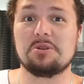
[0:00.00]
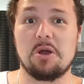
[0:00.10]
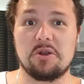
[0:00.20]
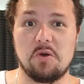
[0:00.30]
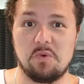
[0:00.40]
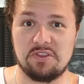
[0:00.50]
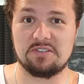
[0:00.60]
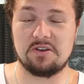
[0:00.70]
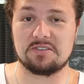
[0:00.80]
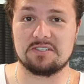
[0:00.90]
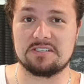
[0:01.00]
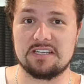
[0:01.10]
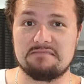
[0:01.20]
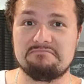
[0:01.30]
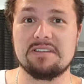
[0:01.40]
going on what the doctor
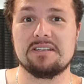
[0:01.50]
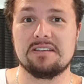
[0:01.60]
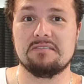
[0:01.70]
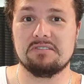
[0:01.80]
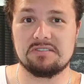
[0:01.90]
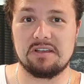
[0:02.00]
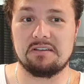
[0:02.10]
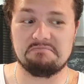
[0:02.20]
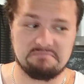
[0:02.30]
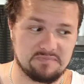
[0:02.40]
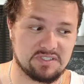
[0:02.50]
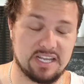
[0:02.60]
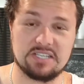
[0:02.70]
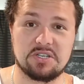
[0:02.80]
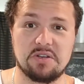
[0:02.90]
said. So
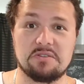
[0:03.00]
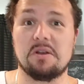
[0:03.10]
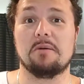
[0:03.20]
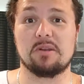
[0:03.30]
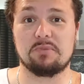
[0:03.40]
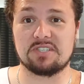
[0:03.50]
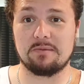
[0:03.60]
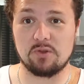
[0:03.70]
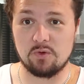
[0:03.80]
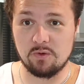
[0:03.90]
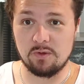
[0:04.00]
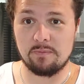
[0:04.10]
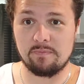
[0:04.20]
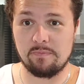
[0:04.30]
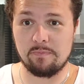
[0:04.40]
stay tuned. I'm going to put some little
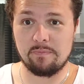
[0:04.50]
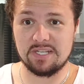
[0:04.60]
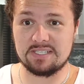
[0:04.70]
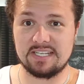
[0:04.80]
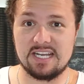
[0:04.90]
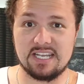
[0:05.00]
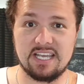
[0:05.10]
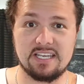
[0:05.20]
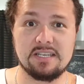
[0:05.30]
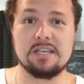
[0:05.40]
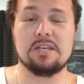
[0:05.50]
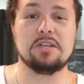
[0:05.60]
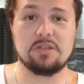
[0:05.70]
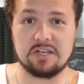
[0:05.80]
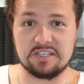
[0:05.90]
bits down here.
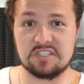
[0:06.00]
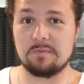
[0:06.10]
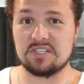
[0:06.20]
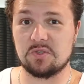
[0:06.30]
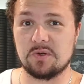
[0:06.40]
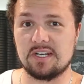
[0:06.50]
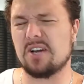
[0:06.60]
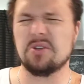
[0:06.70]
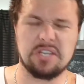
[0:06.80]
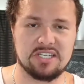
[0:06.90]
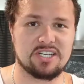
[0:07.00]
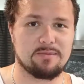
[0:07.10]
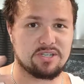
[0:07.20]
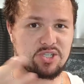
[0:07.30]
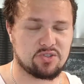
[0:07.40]
You can listen to my story now, or you can
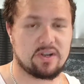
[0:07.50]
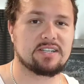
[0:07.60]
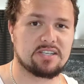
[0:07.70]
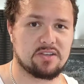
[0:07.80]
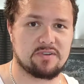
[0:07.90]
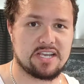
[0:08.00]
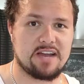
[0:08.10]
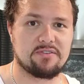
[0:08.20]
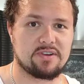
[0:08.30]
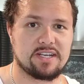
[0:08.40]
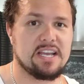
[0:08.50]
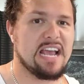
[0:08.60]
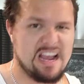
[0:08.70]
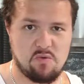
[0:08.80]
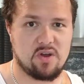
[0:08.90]
jump straight to the recovery
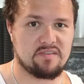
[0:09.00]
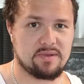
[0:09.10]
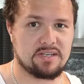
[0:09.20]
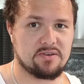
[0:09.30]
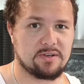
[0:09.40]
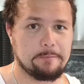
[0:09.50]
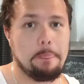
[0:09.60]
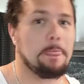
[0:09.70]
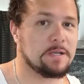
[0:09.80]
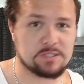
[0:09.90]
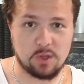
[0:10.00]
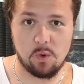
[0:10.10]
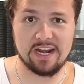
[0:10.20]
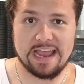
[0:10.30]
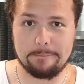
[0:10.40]
and what I've been doing. So
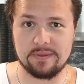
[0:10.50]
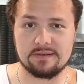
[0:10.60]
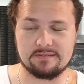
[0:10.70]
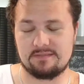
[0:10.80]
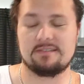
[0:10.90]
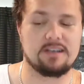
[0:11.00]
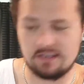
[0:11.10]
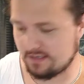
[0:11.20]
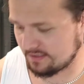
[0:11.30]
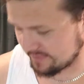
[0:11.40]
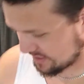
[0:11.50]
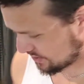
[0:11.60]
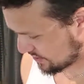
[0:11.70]
what happened? Oh my